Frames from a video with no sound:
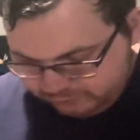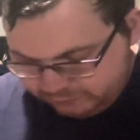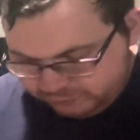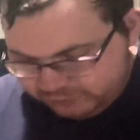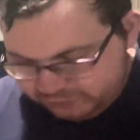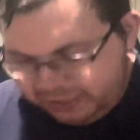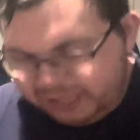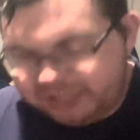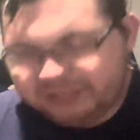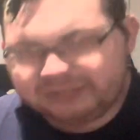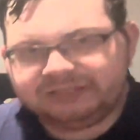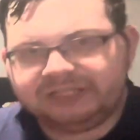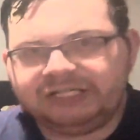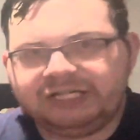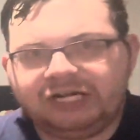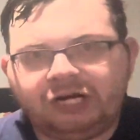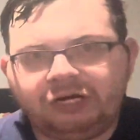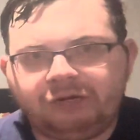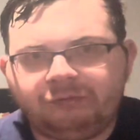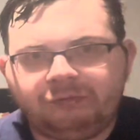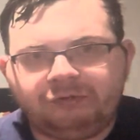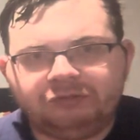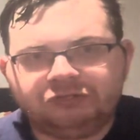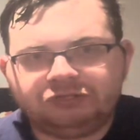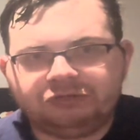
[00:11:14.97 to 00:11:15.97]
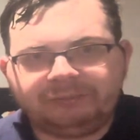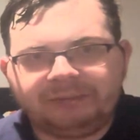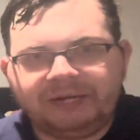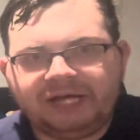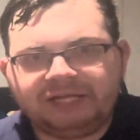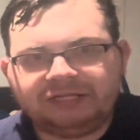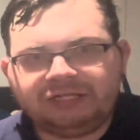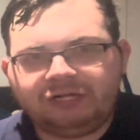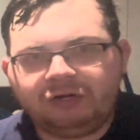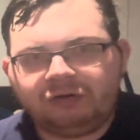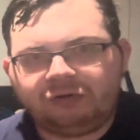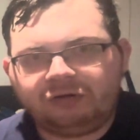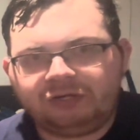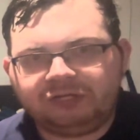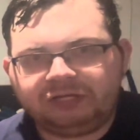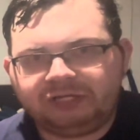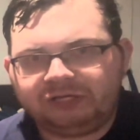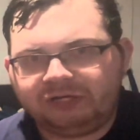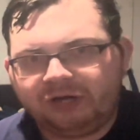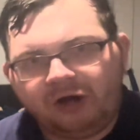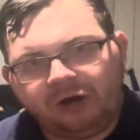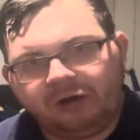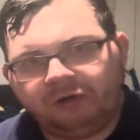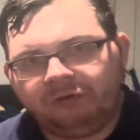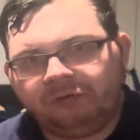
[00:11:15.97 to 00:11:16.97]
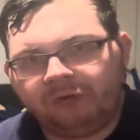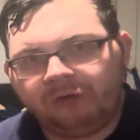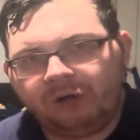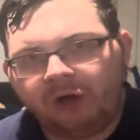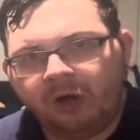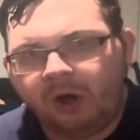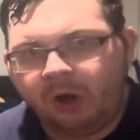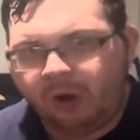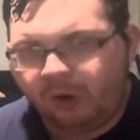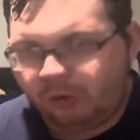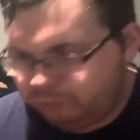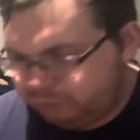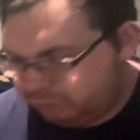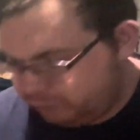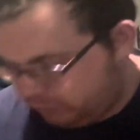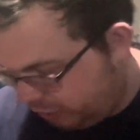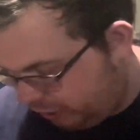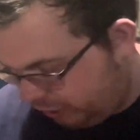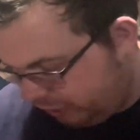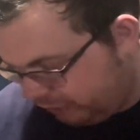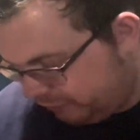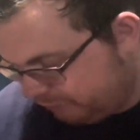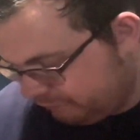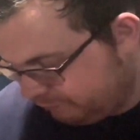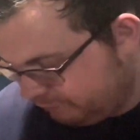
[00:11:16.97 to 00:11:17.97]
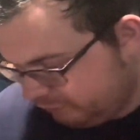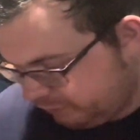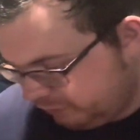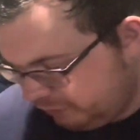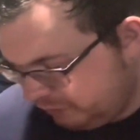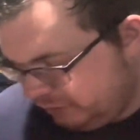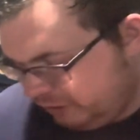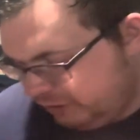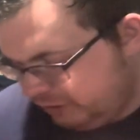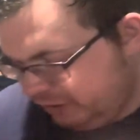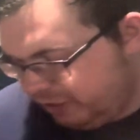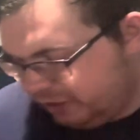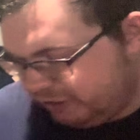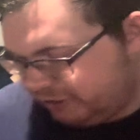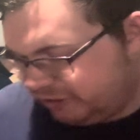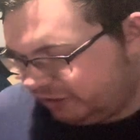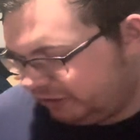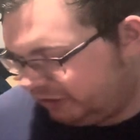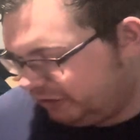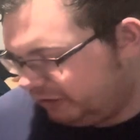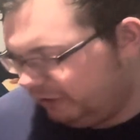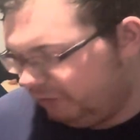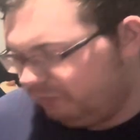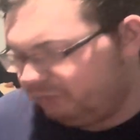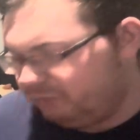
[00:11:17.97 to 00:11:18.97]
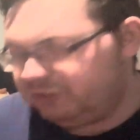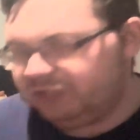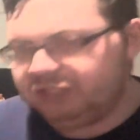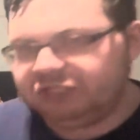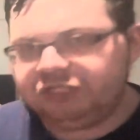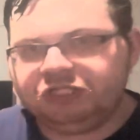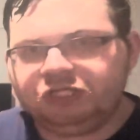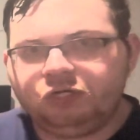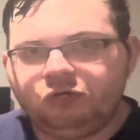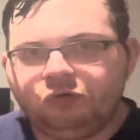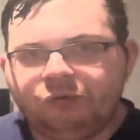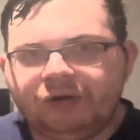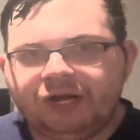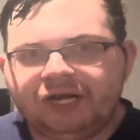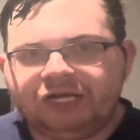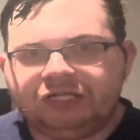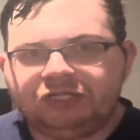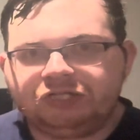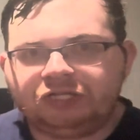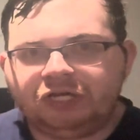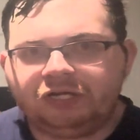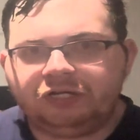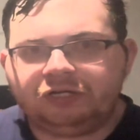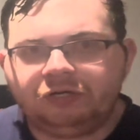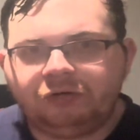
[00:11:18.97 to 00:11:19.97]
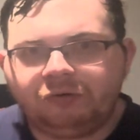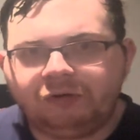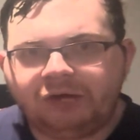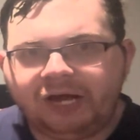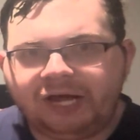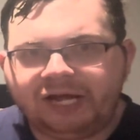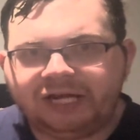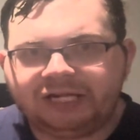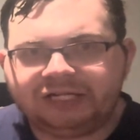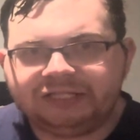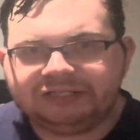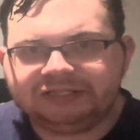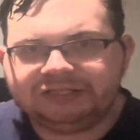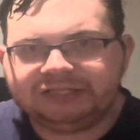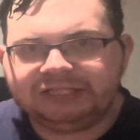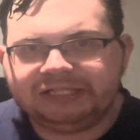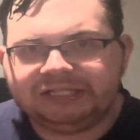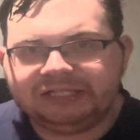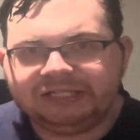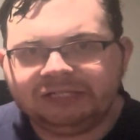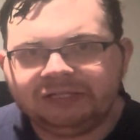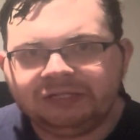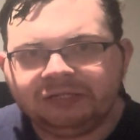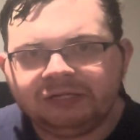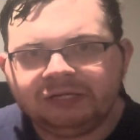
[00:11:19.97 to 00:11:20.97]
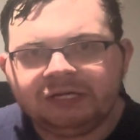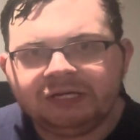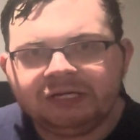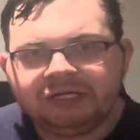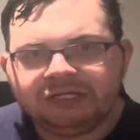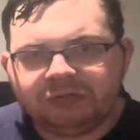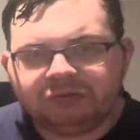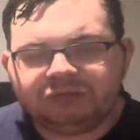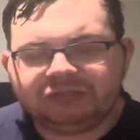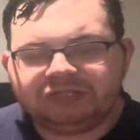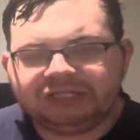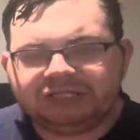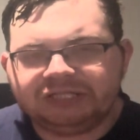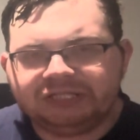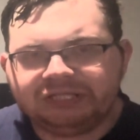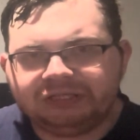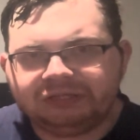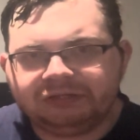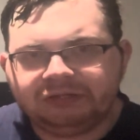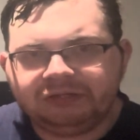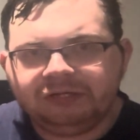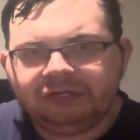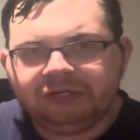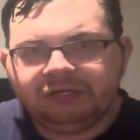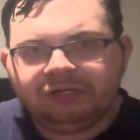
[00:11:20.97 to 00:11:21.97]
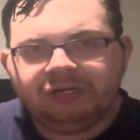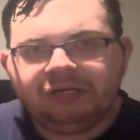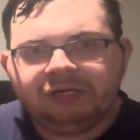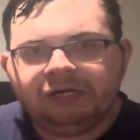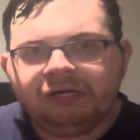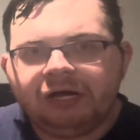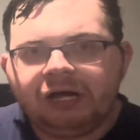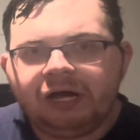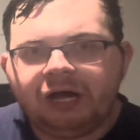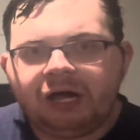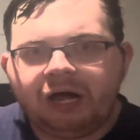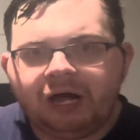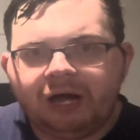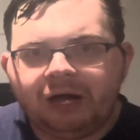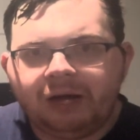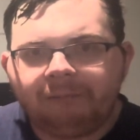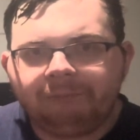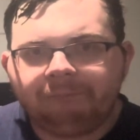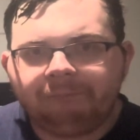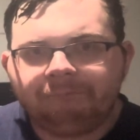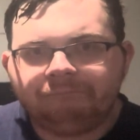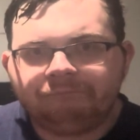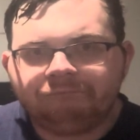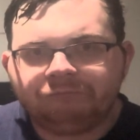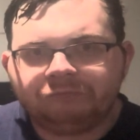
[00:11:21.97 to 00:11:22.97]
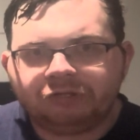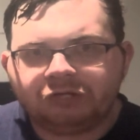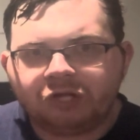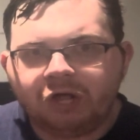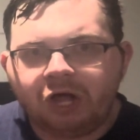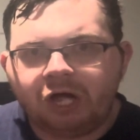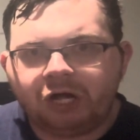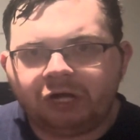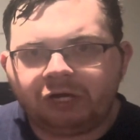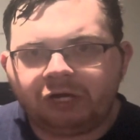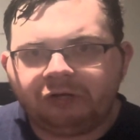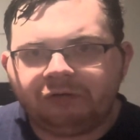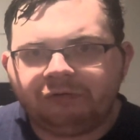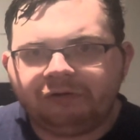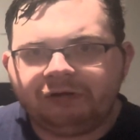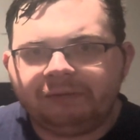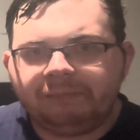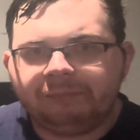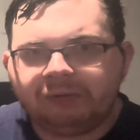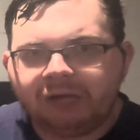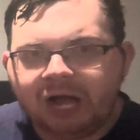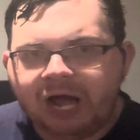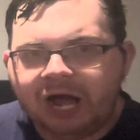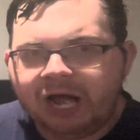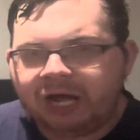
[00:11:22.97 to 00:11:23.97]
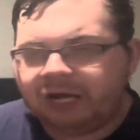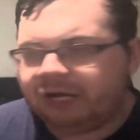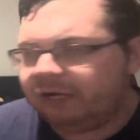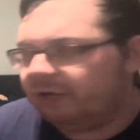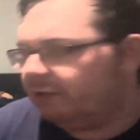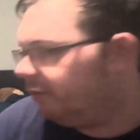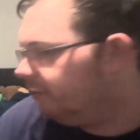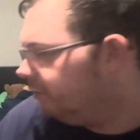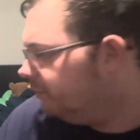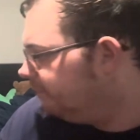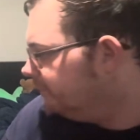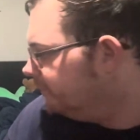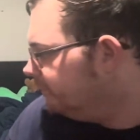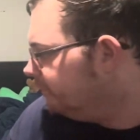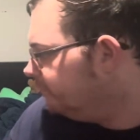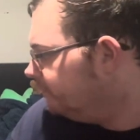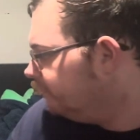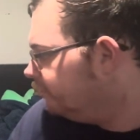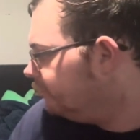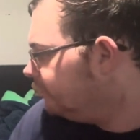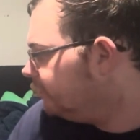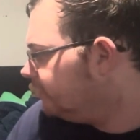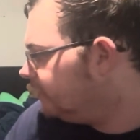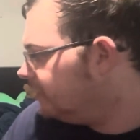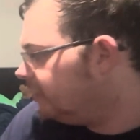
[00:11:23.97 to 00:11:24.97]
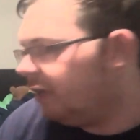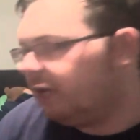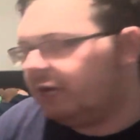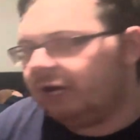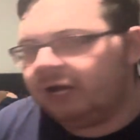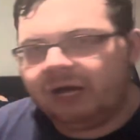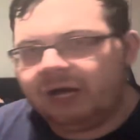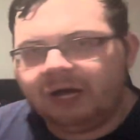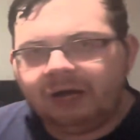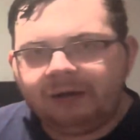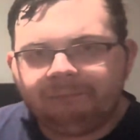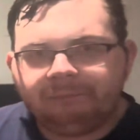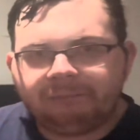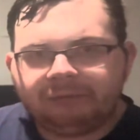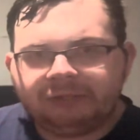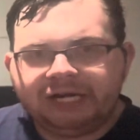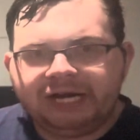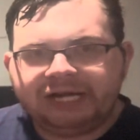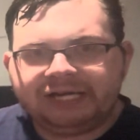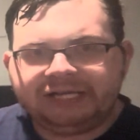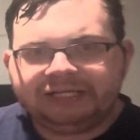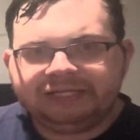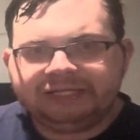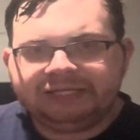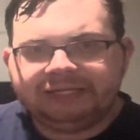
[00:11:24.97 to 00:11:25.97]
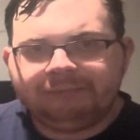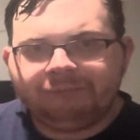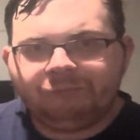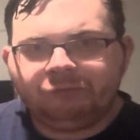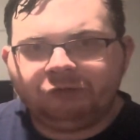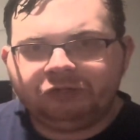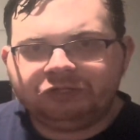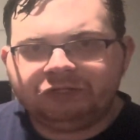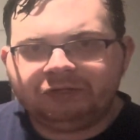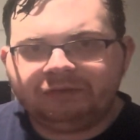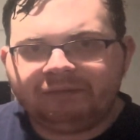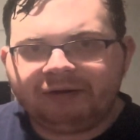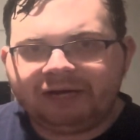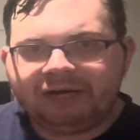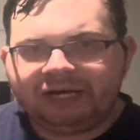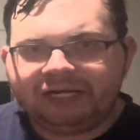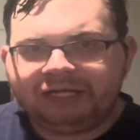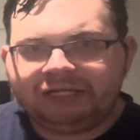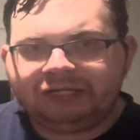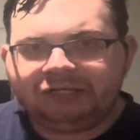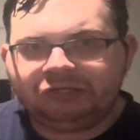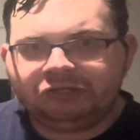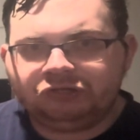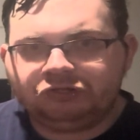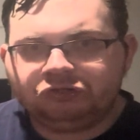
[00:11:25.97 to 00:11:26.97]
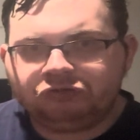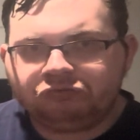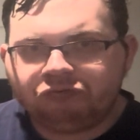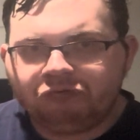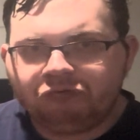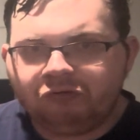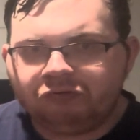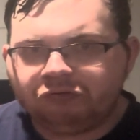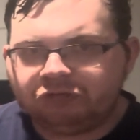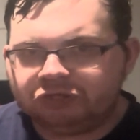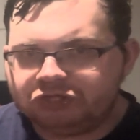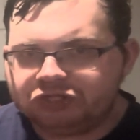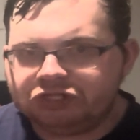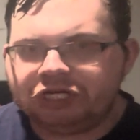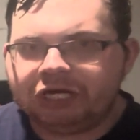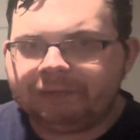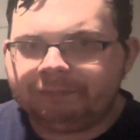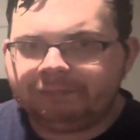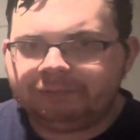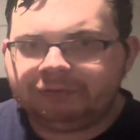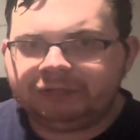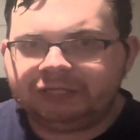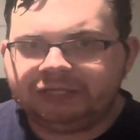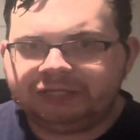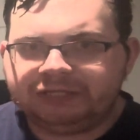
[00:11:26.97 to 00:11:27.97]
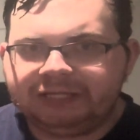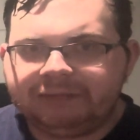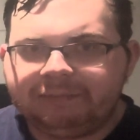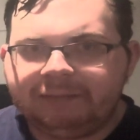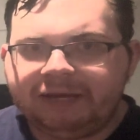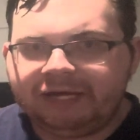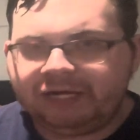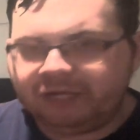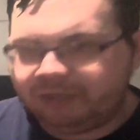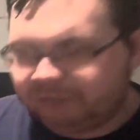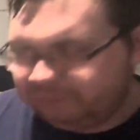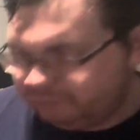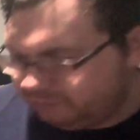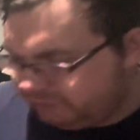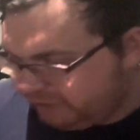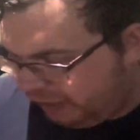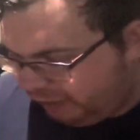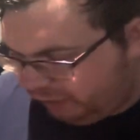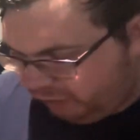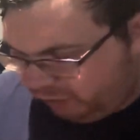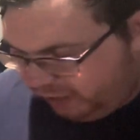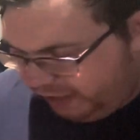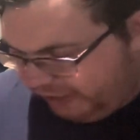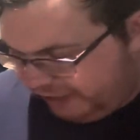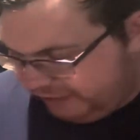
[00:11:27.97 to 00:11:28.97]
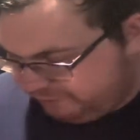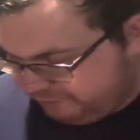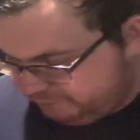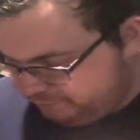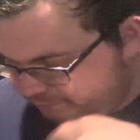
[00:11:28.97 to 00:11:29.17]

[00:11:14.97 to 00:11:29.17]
Not saying the other ones are bad, though, because they are all good. It's just the UC2 and the Dark Code I can see using longer in a block. Because I can get more detail and I can control the shape that they make down the lane.